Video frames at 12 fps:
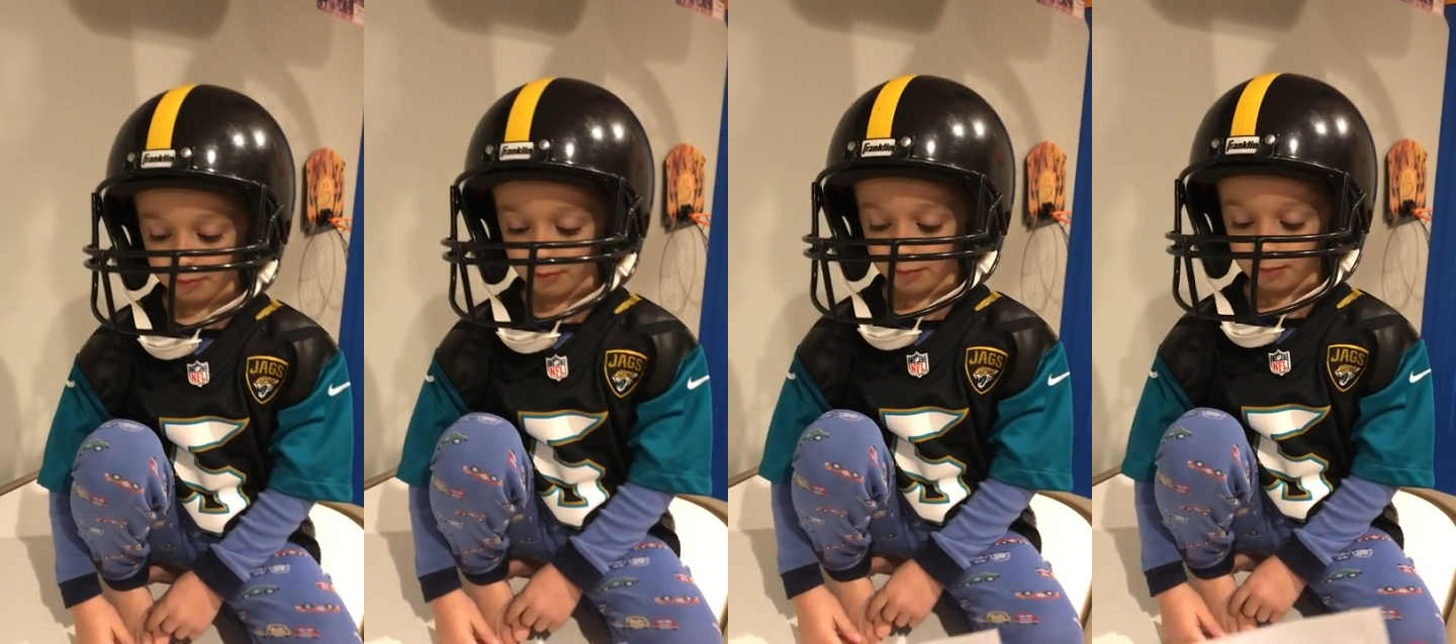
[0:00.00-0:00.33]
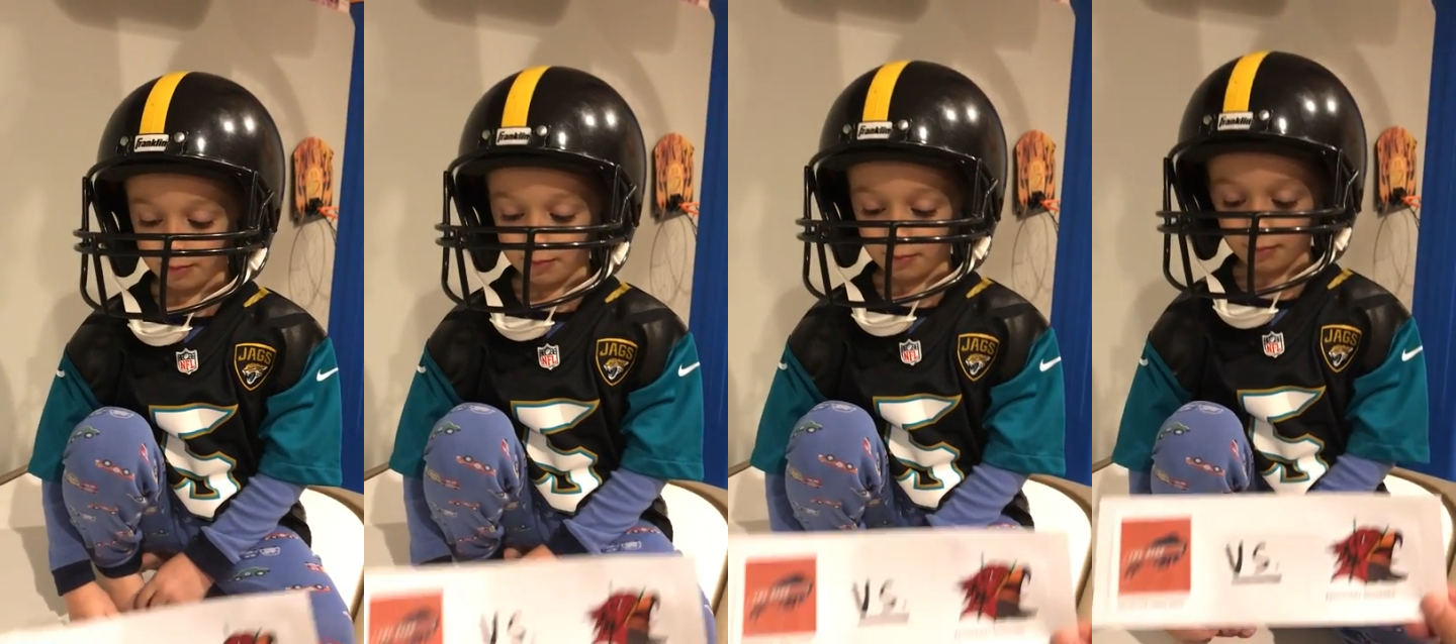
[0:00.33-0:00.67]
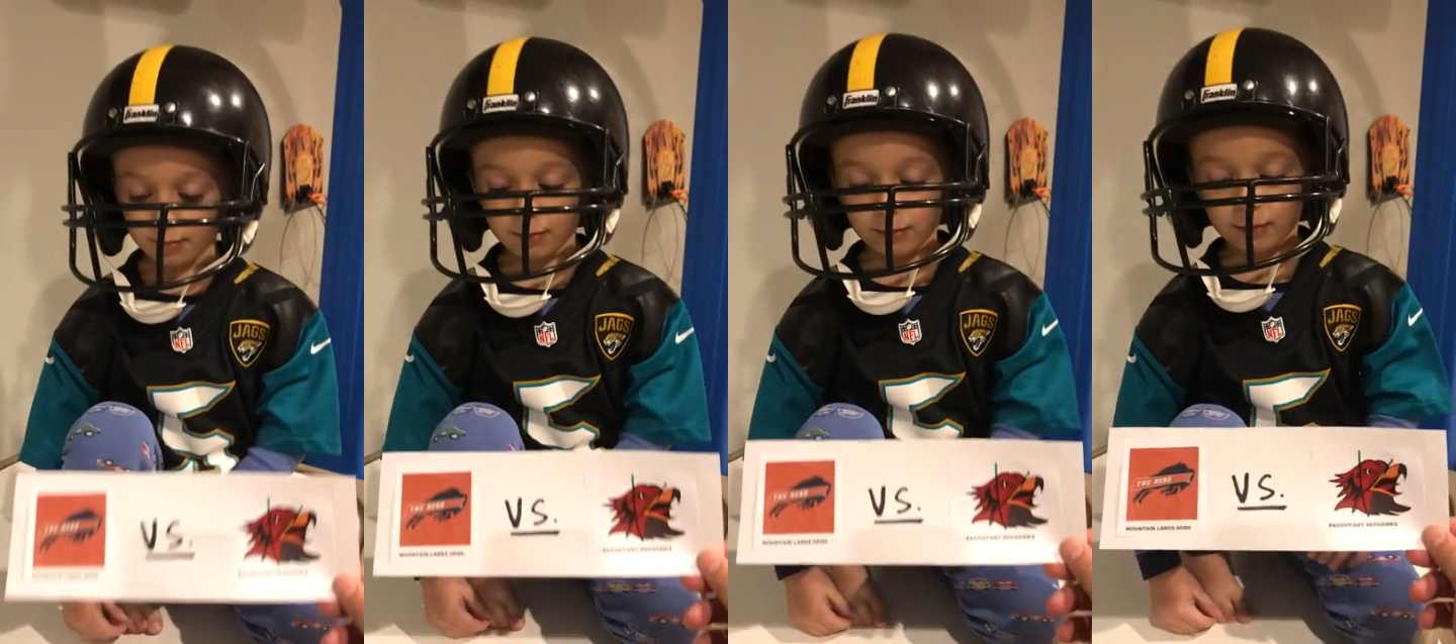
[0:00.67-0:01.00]
We
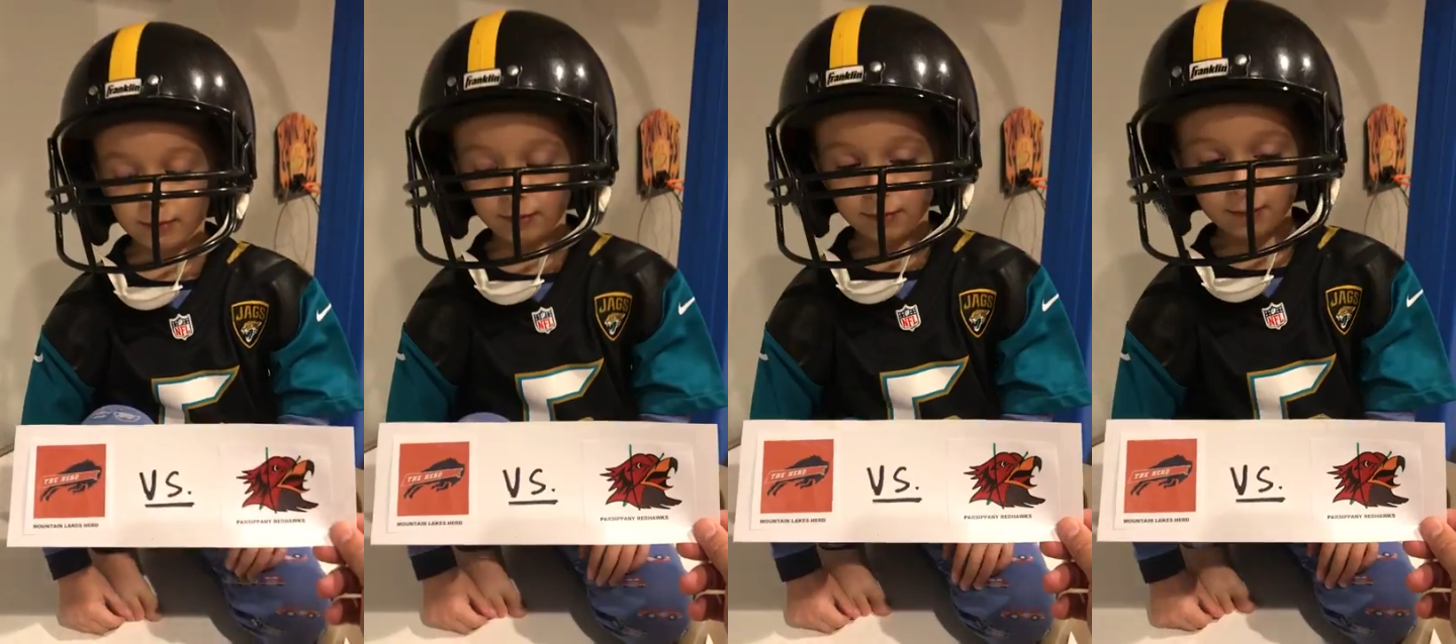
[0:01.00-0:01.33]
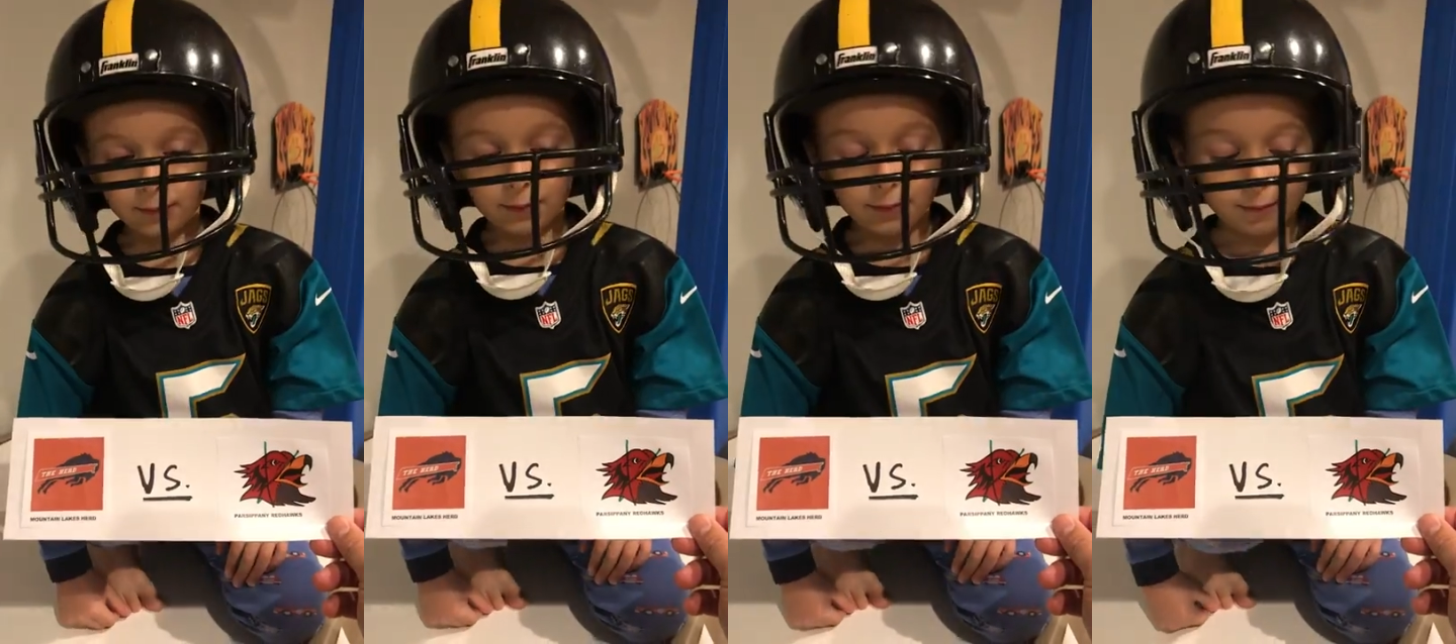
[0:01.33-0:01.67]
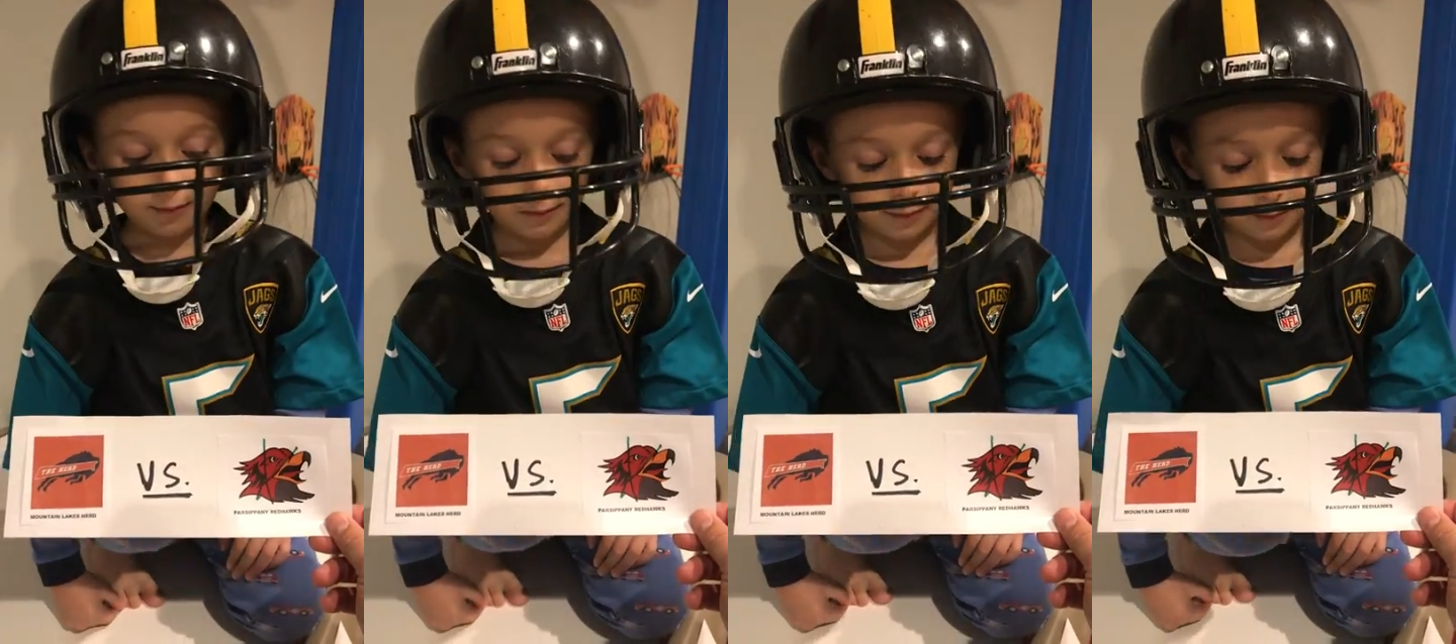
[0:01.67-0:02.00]
have
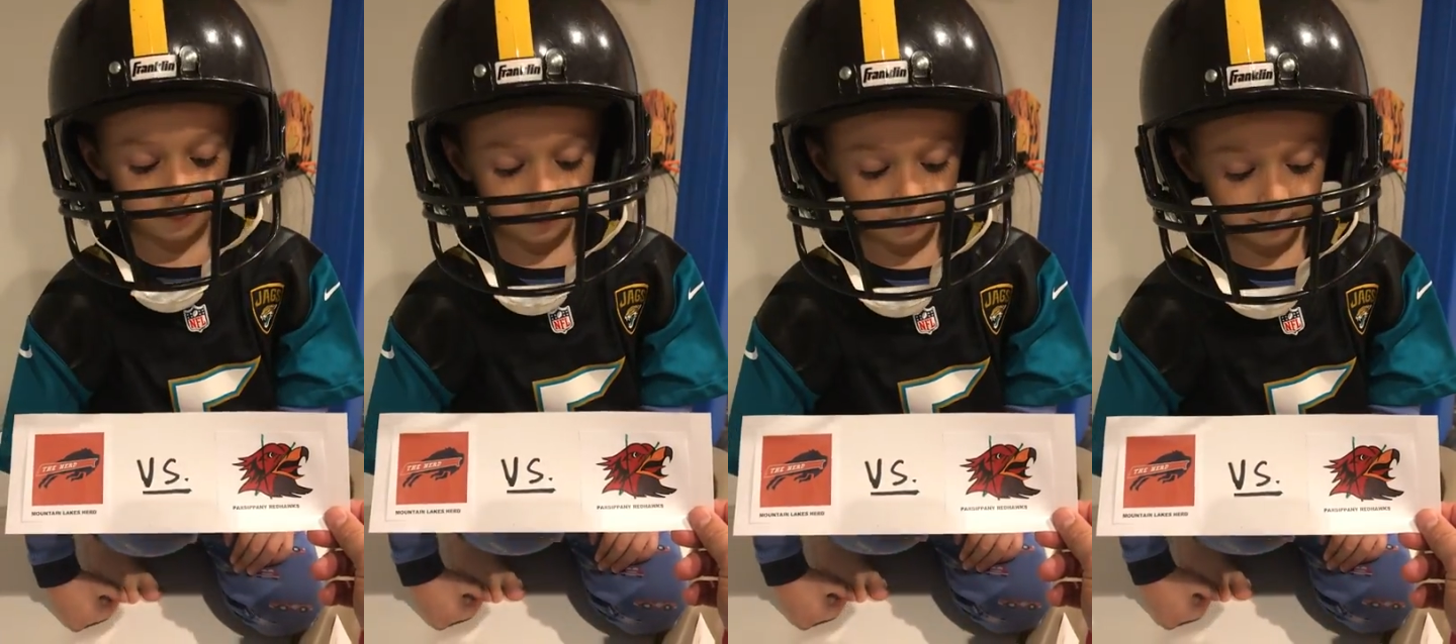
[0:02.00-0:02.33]
Mountain Lakes Herd